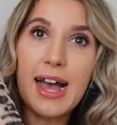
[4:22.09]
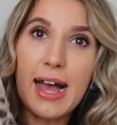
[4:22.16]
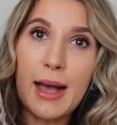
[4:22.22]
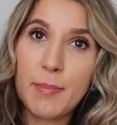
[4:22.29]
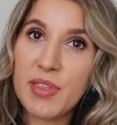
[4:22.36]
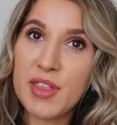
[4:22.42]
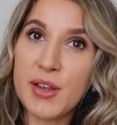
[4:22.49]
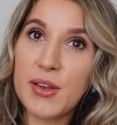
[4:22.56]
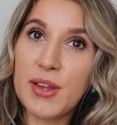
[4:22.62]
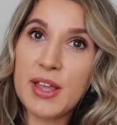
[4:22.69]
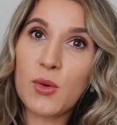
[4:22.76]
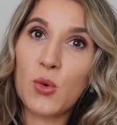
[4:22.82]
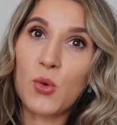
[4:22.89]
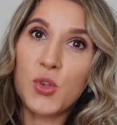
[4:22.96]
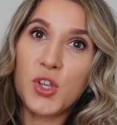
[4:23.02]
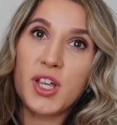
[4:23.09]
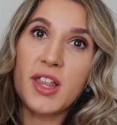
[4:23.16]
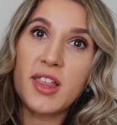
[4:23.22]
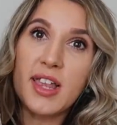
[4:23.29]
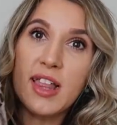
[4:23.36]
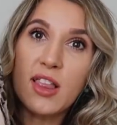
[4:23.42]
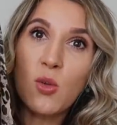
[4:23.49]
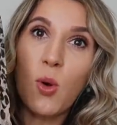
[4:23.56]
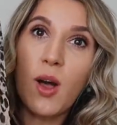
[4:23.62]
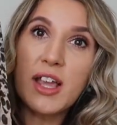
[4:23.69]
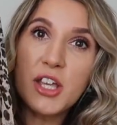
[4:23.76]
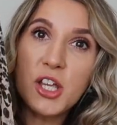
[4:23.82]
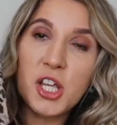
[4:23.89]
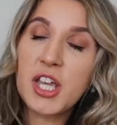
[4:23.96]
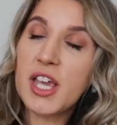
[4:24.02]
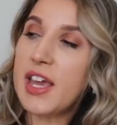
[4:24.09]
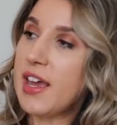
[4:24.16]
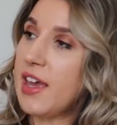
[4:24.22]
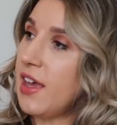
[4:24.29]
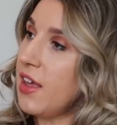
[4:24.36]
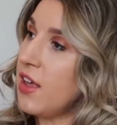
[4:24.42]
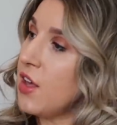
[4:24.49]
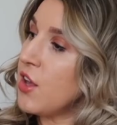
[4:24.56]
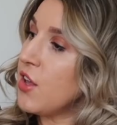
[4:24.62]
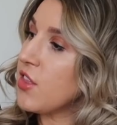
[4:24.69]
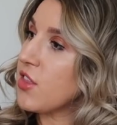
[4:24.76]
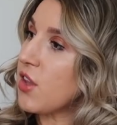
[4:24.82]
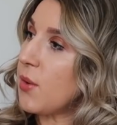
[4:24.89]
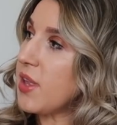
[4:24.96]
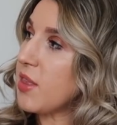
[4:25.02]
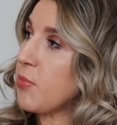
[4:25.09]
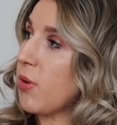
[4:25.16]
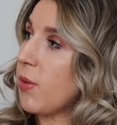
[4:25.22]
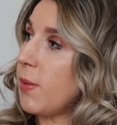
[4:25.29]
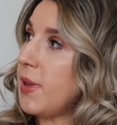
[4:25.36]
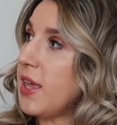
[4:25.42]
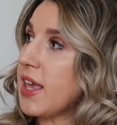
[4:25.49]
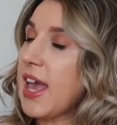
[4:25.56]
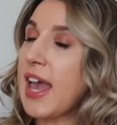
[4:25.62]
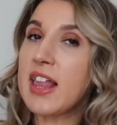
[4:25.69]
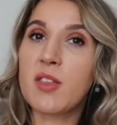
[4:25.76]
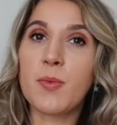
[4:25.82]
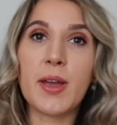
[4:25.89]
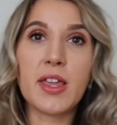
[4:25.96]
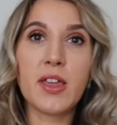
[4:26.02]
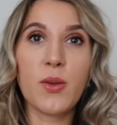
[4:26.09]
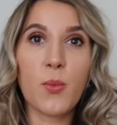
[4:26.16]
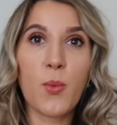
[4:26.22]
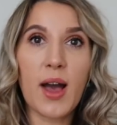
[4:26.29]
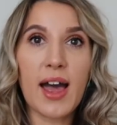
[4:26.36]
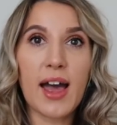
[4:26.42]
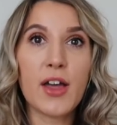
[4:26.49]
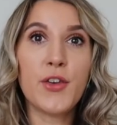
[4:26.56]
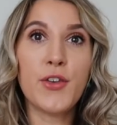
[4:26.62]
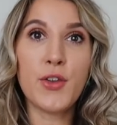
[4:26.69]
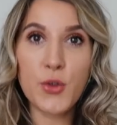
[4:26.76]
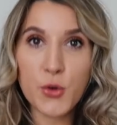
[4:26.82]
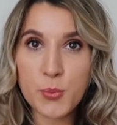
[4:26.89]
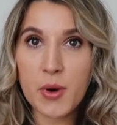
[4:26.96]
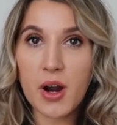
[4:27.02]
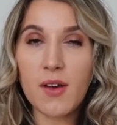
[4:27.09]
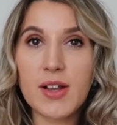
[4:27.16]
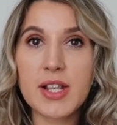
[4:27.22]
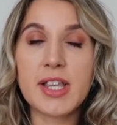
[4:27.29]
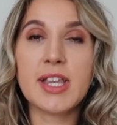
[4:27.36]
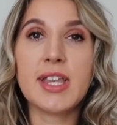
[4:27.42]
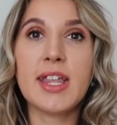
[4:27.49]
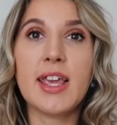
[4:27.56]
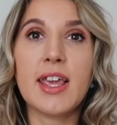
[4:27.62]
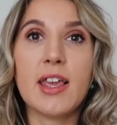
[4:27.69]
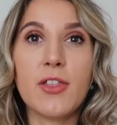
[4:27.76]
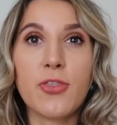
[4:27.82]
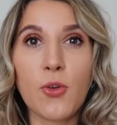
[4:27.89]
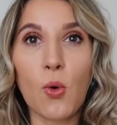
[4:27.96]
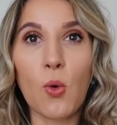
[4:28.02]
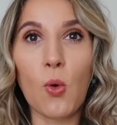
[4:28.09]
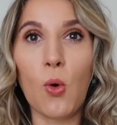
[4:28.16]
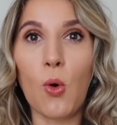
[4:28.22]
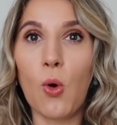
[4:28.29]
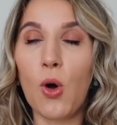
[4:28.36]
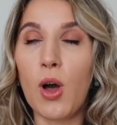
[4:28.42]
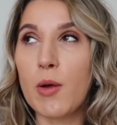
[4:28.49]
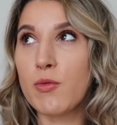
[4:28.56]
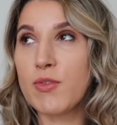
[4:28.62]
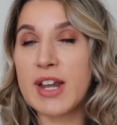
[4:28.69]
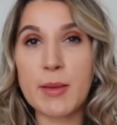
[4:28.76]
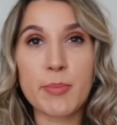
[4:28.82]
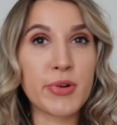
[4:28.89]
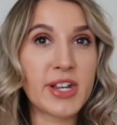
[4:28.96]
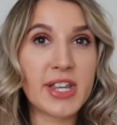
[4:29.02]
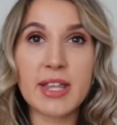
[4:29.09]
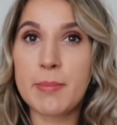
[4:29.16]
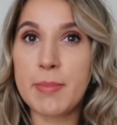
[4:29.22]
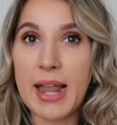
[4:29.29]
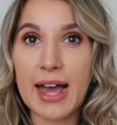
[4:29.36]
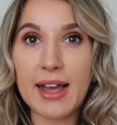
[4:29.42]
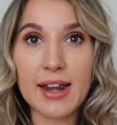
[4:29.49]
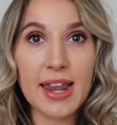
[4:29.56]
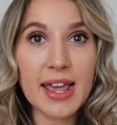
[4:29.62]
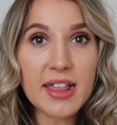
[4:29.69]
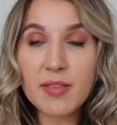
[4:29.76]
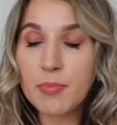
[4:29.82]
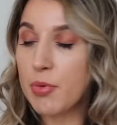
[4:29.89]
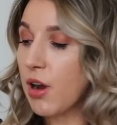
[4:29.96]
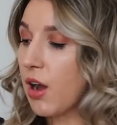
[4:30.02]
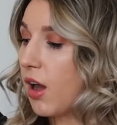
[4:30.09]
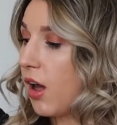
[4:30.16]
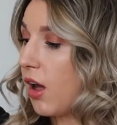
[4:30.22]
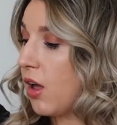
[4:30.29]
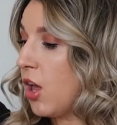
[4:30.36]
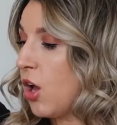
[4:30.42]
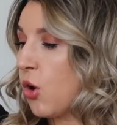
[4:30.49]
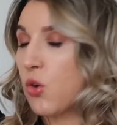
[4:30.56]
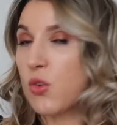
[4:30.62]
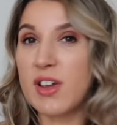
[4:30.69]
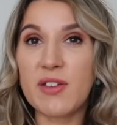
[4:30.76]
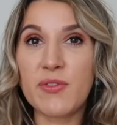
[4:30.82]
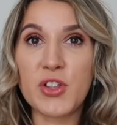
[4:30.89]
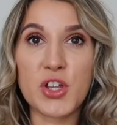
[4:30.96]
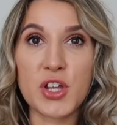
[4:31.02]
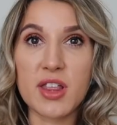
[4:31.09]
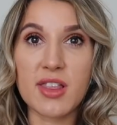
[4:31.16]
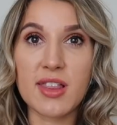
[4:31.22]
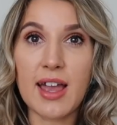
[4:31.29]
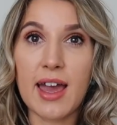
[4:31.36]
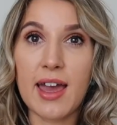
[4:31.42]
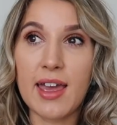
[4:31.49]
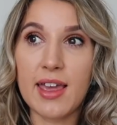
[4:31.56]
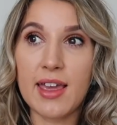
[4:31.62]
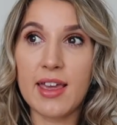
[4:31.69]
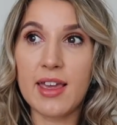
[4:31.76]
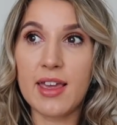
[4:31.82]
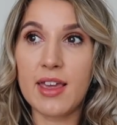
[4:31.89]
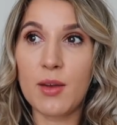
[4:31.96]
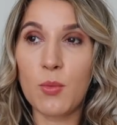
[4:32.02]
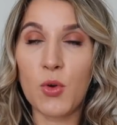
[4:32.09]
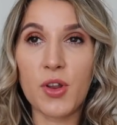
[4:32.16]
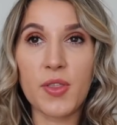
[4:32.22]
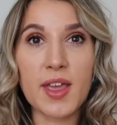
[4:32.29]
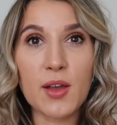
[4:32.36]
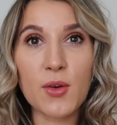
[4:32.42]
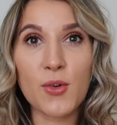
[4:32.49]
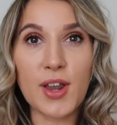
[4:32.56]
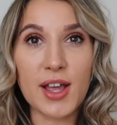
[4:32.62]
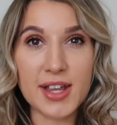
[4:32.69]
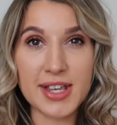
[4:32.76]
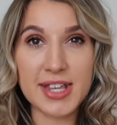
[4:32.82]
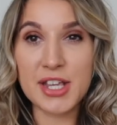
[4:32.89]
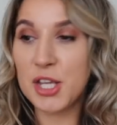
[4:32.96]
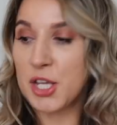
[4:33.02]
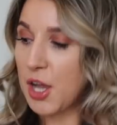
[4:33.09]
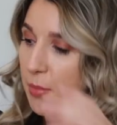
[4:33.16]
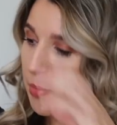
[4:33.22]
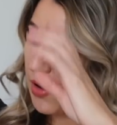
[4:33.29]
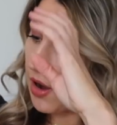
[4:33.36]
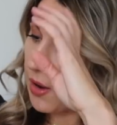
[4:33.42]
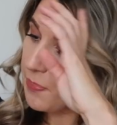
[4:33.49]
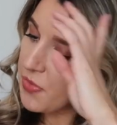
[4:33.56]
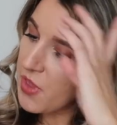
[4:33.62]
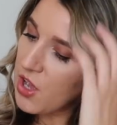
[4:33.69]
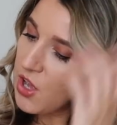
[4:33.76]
Absolutely gorgeous. It's quite sheer, so it's probably a case where you wear a nude bra underneath, or a really pretty black lace bra, or even just a, what are they called, like a t-shirt bra.